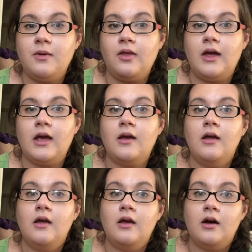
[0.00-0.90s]
but like
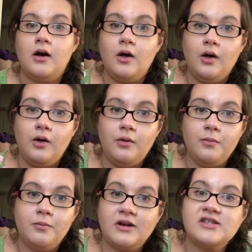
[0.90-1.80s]
a
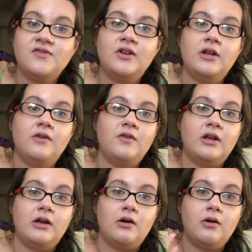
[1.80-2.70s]
breastfeeding
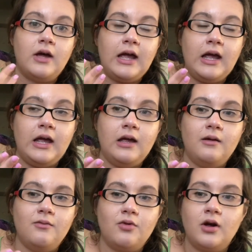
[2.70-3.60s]
video,
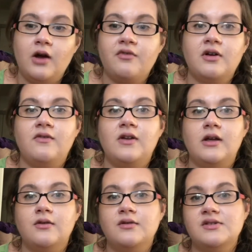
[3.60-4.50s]
a recovery
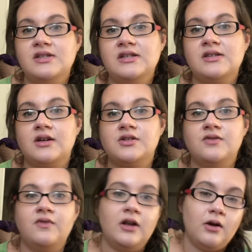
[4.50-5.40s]
video,
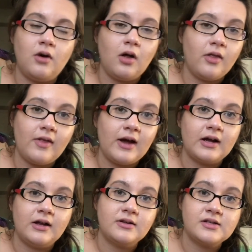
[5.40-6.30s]
C-section video, all of that
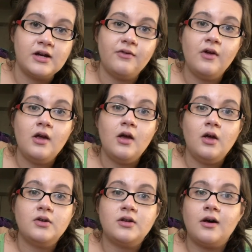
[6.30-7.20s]
kind of stuff.
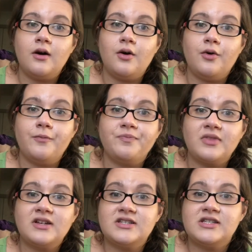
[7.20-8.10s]
So
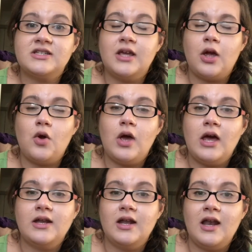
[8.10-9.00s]
just go
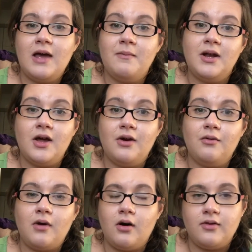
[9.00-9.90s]
ahead and let me
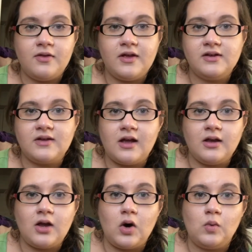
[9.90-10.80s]
know all the things
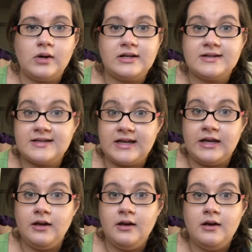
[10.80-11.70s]
that y'all want to
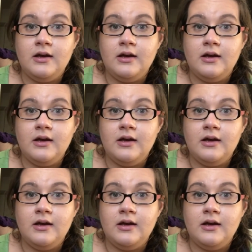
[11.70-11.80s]
see